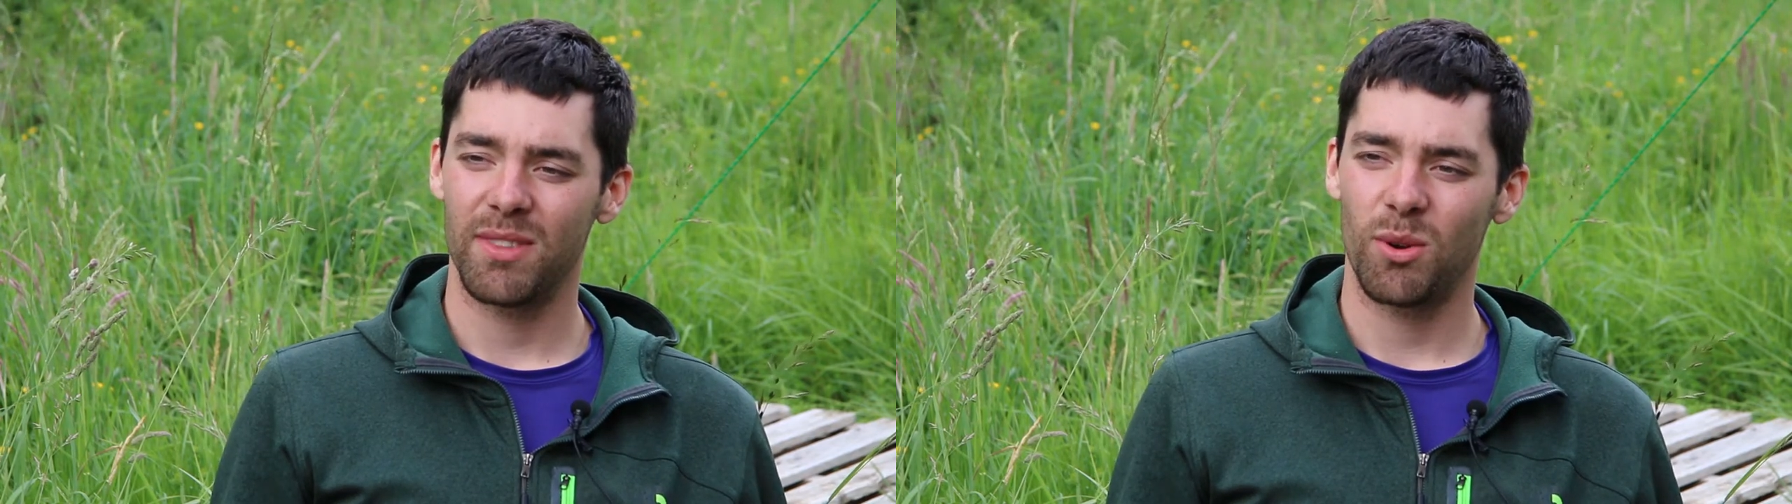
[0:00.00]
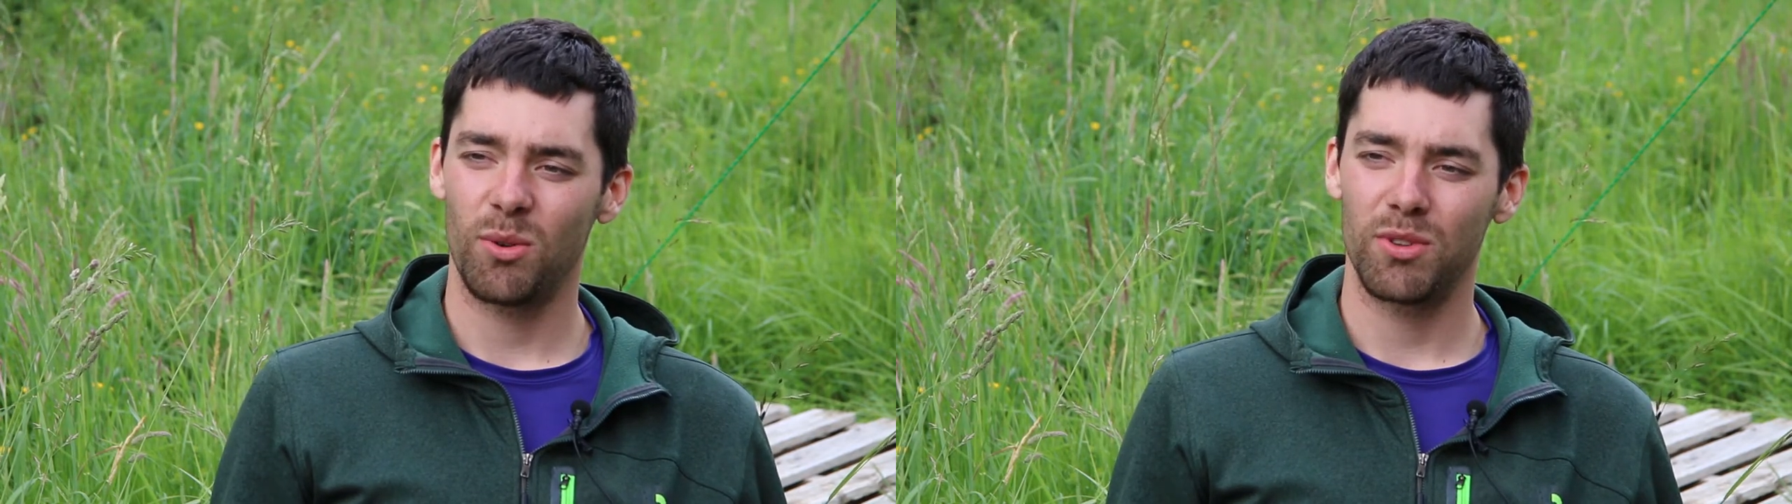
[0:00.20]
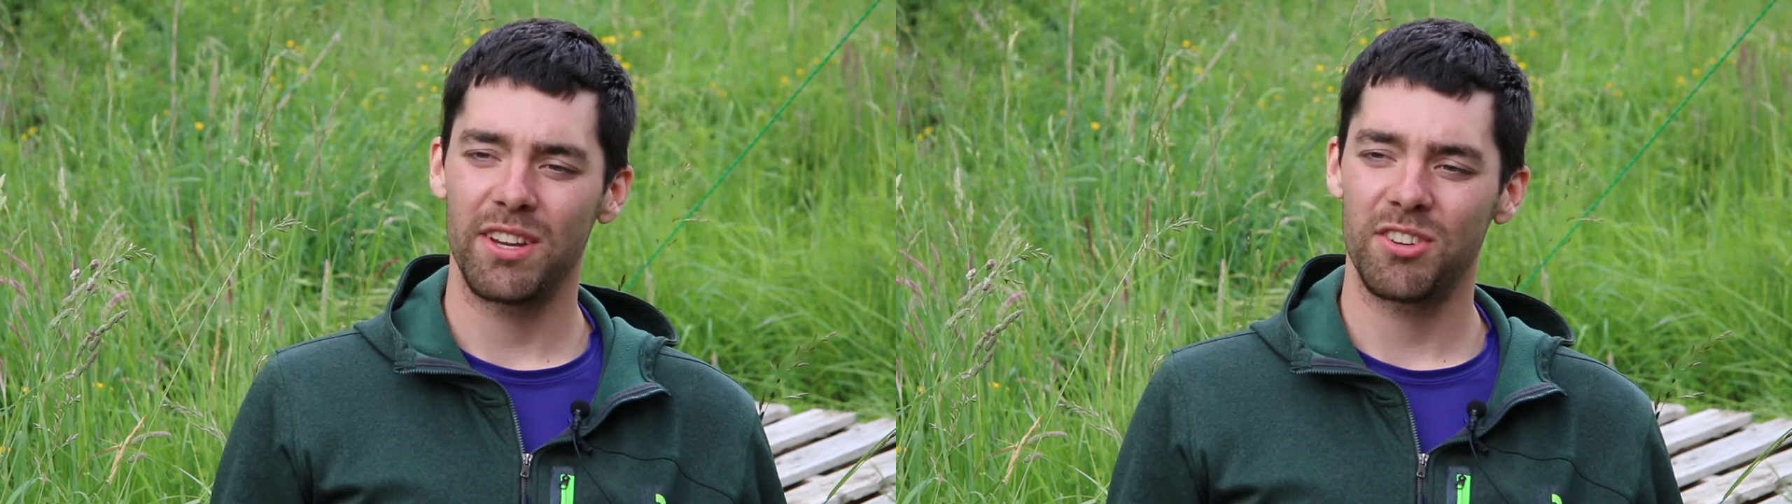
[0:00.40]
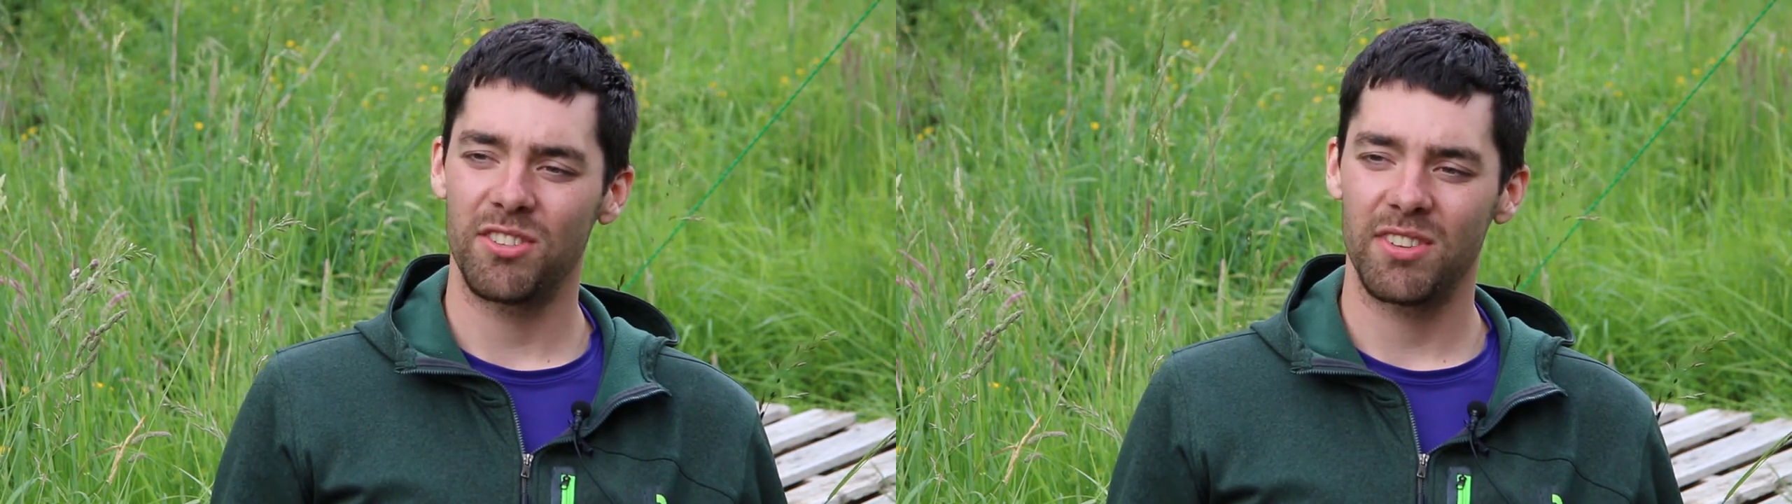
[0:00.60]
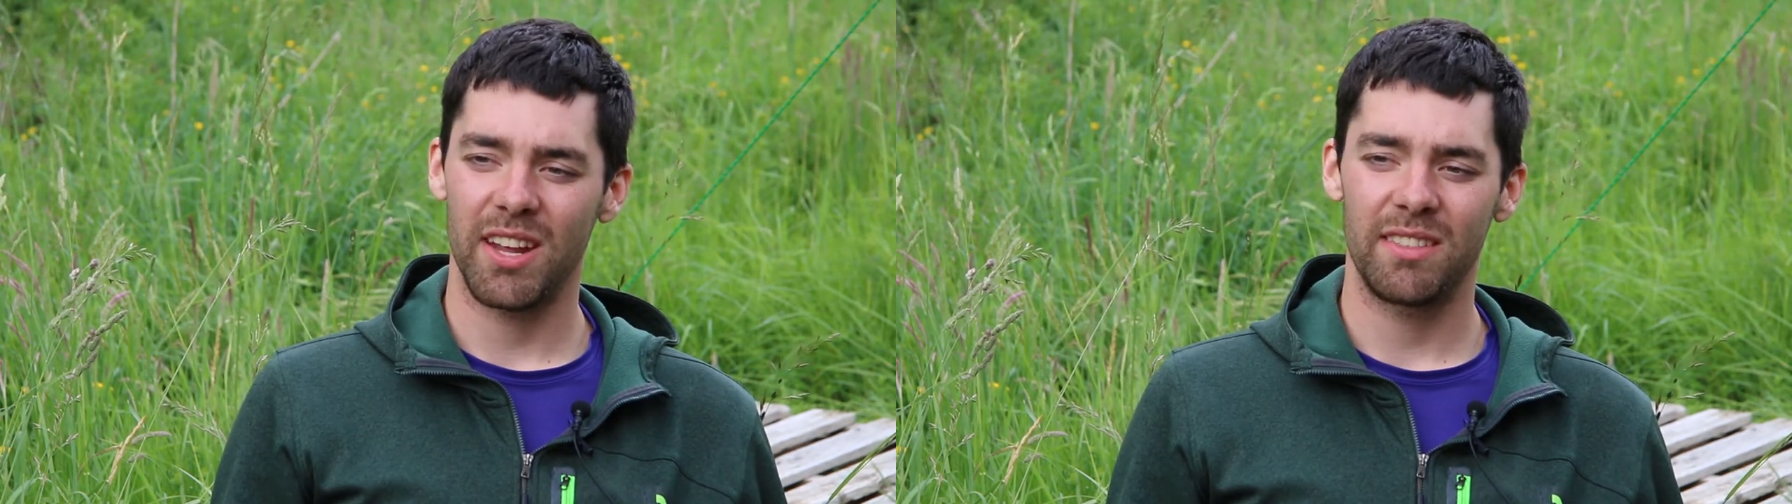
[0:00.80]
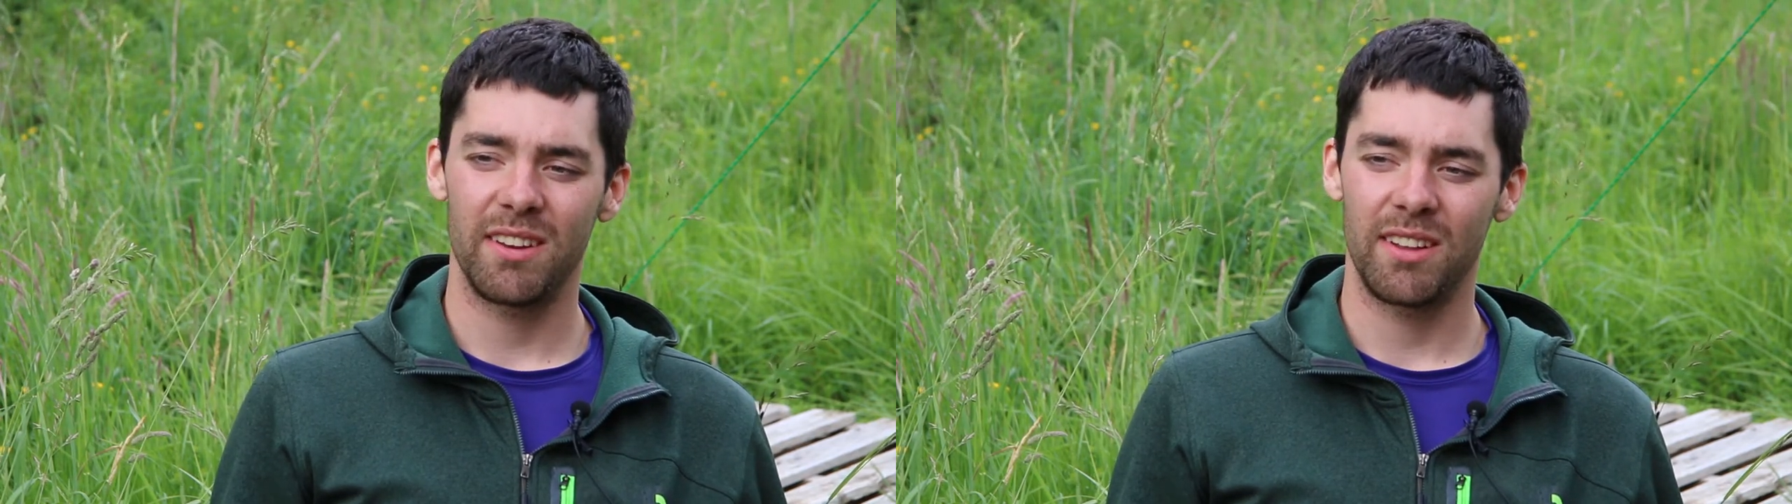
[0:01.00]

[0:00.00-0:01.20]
the whole nation state that